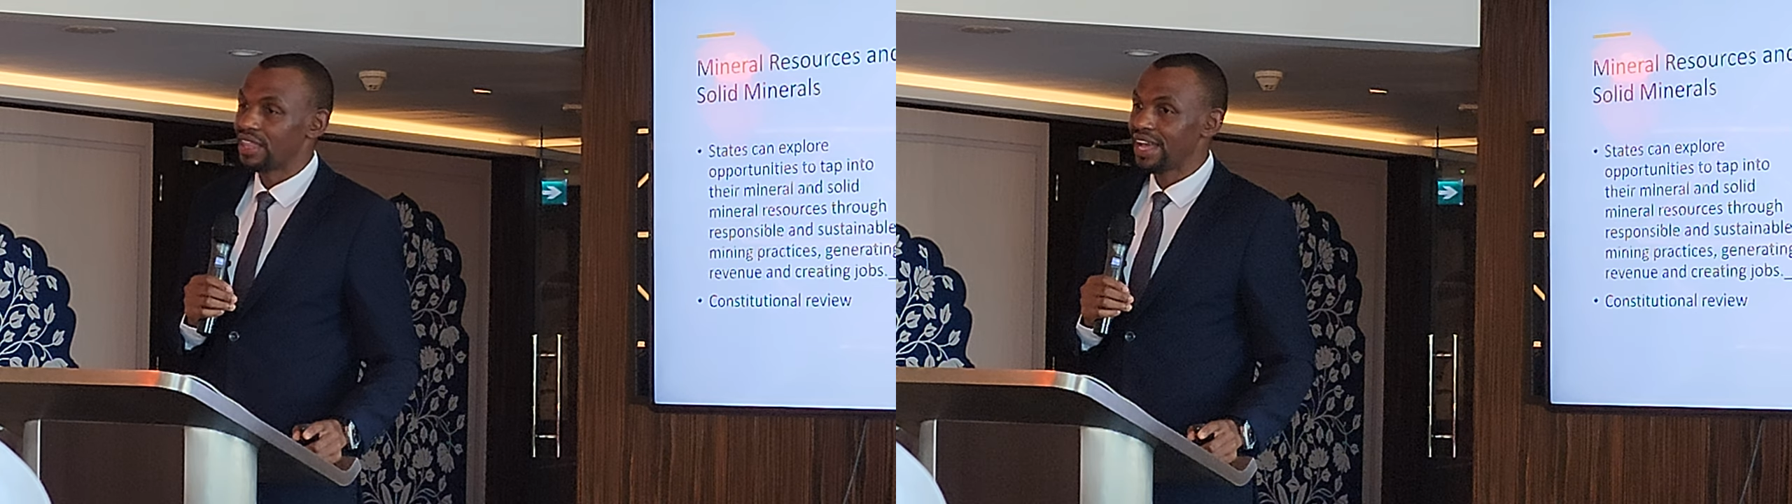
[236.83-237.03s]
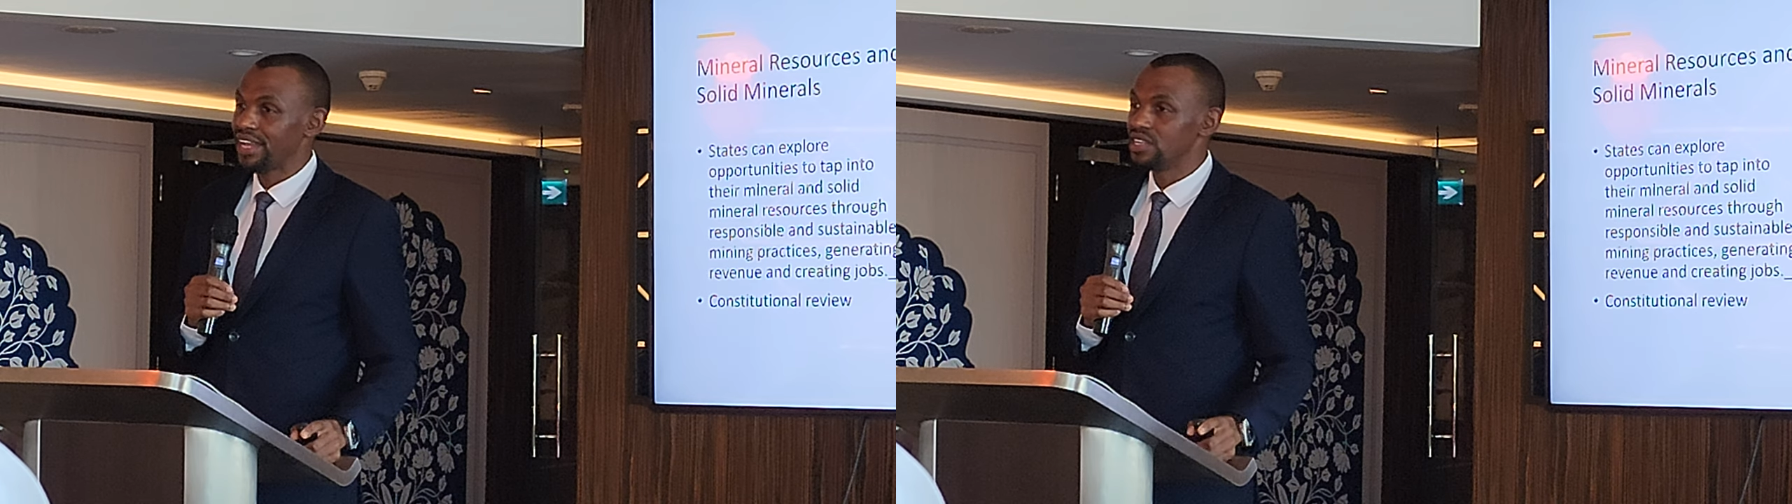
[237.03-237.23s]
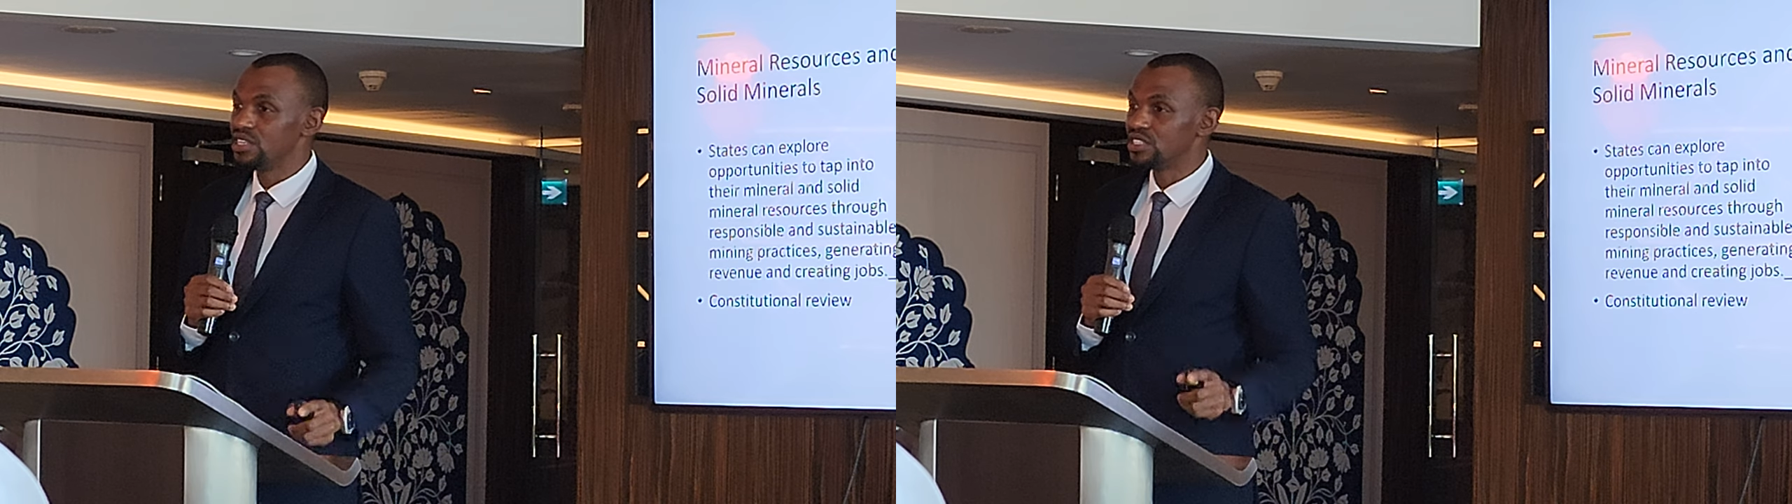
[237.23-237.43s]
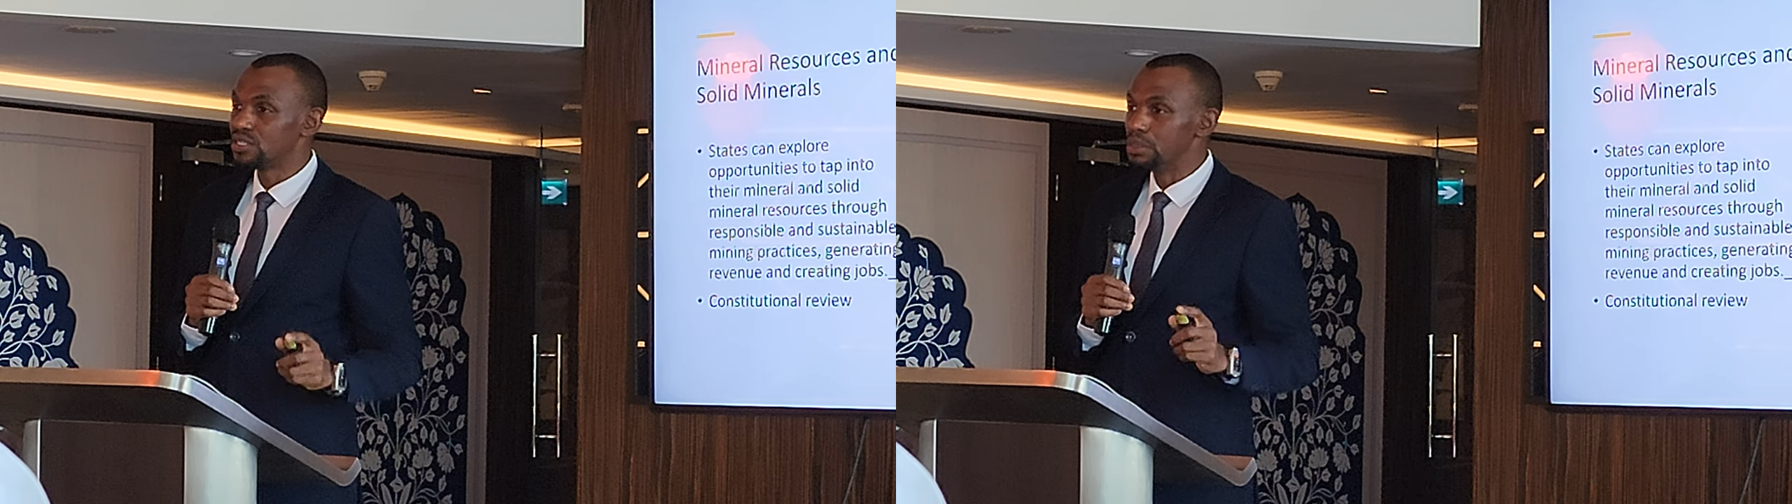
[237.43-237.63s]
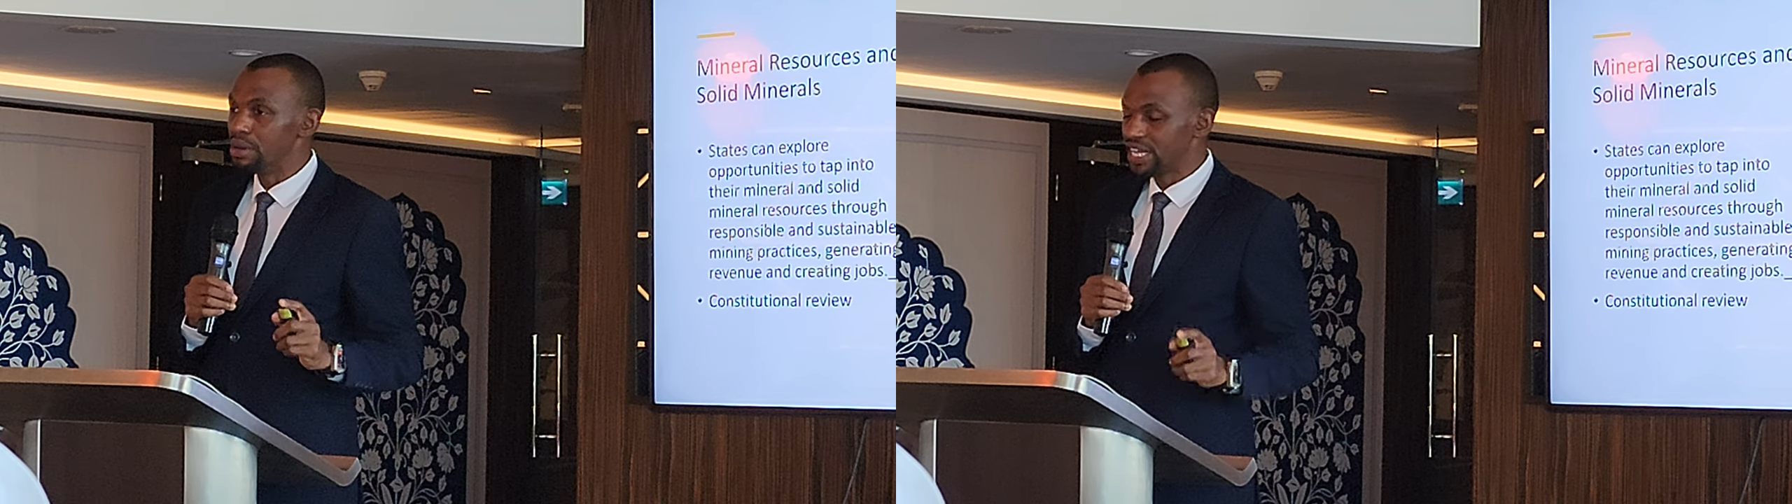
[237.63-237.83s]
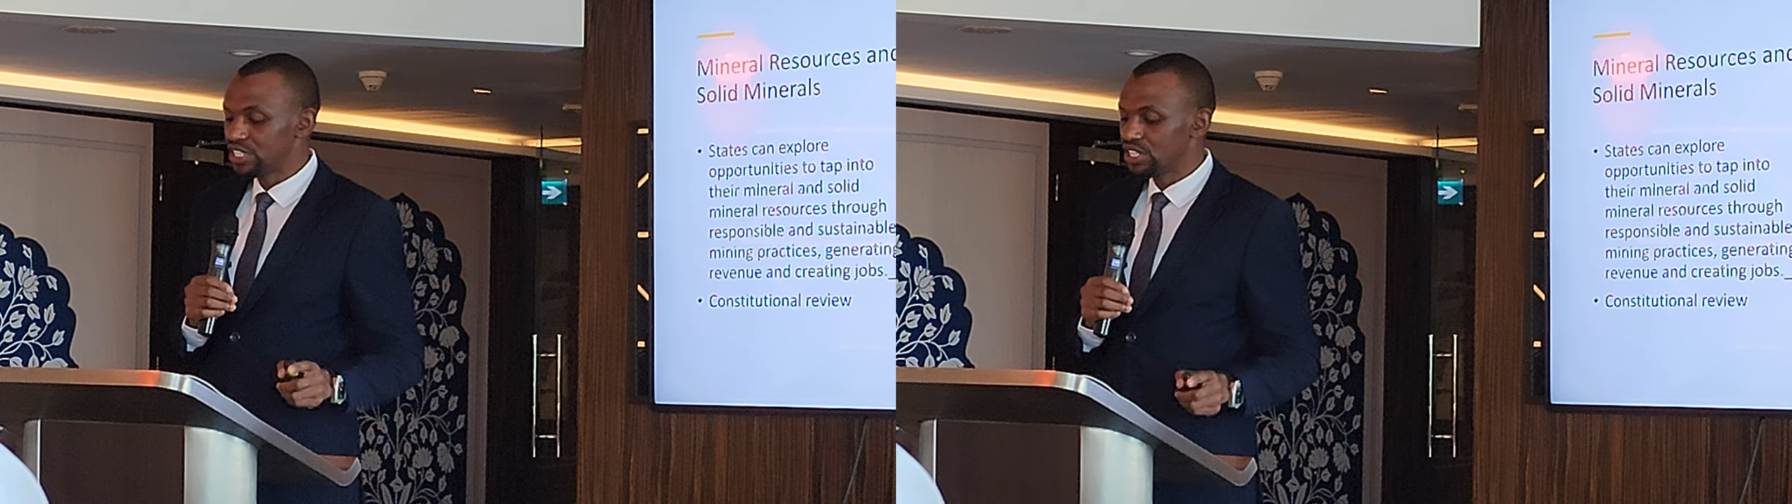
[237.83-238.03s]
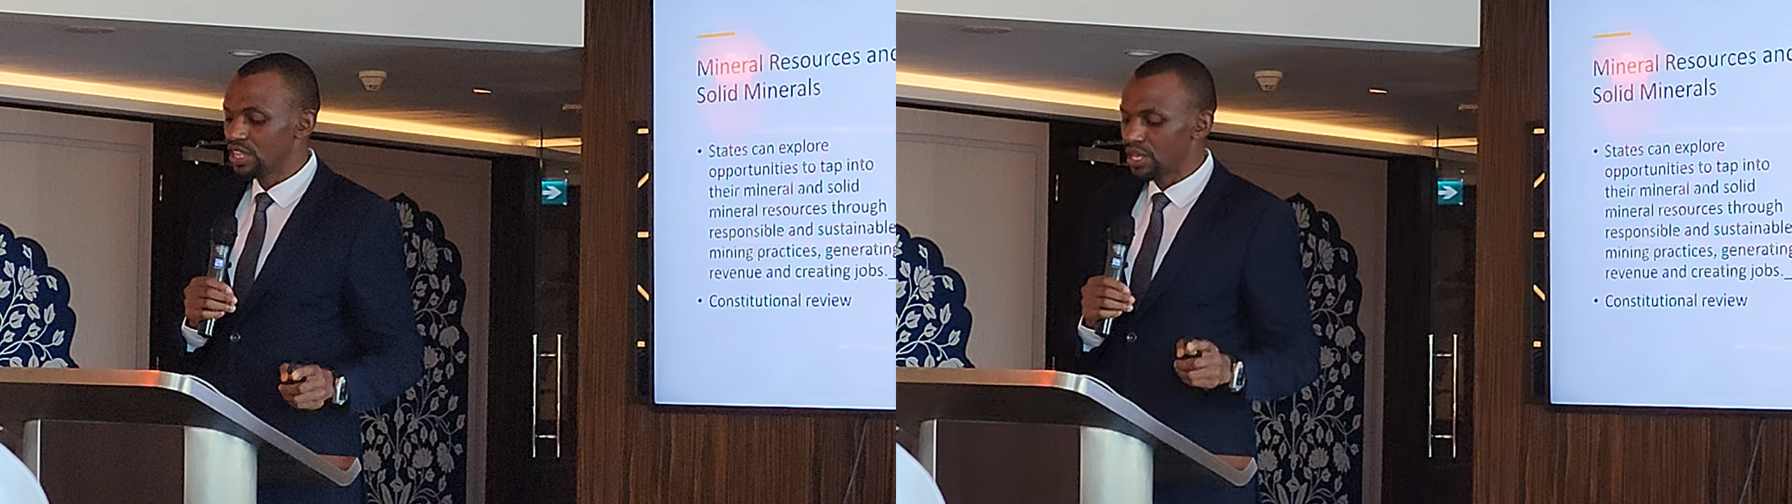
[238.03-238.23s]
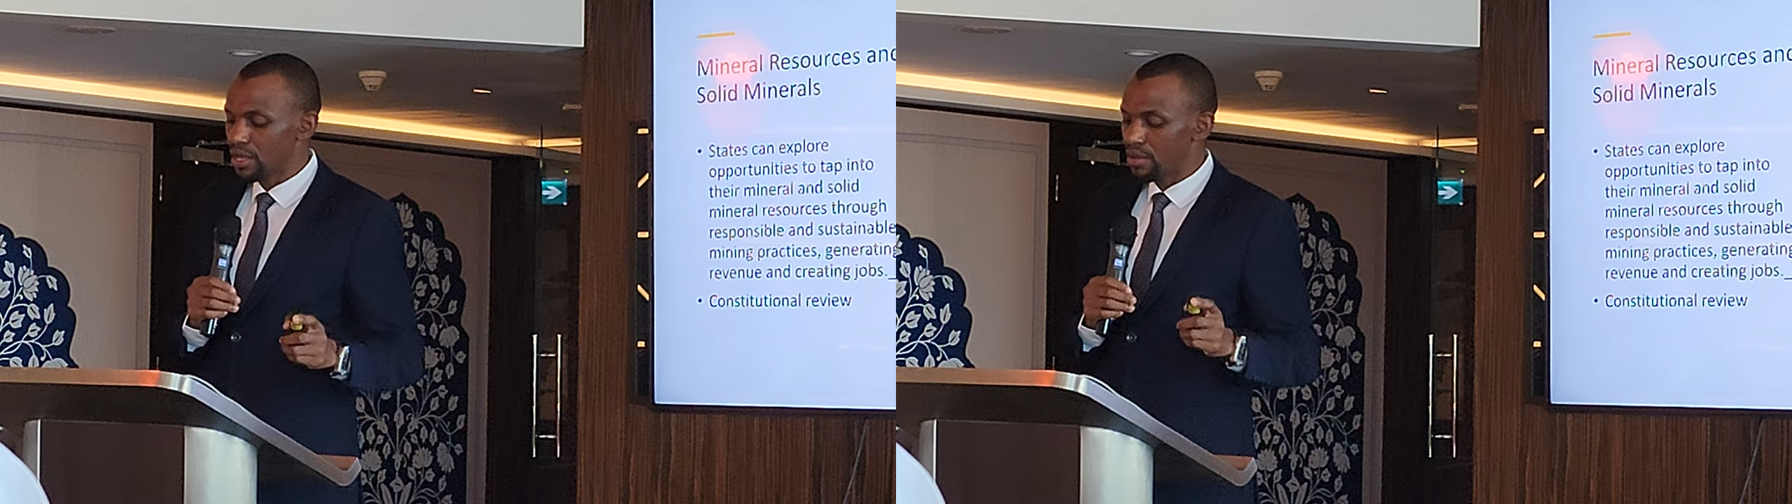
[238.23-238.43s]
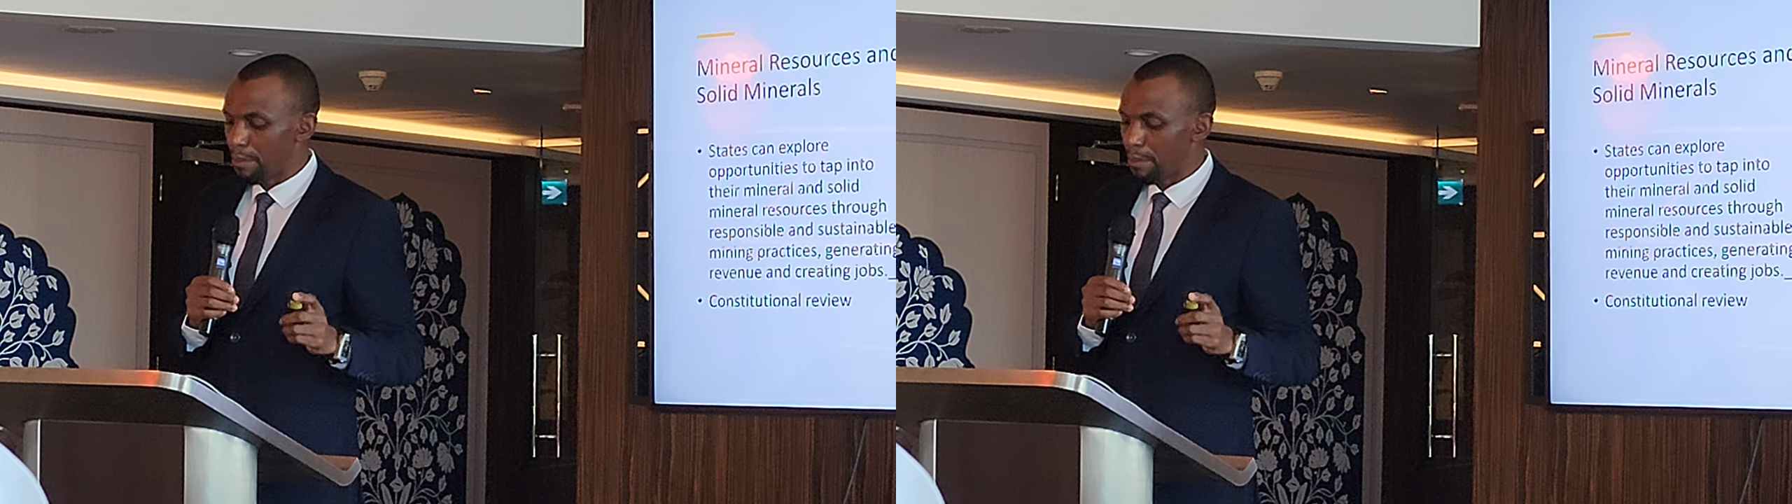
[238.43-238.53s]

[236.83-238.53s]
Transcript: that is managing the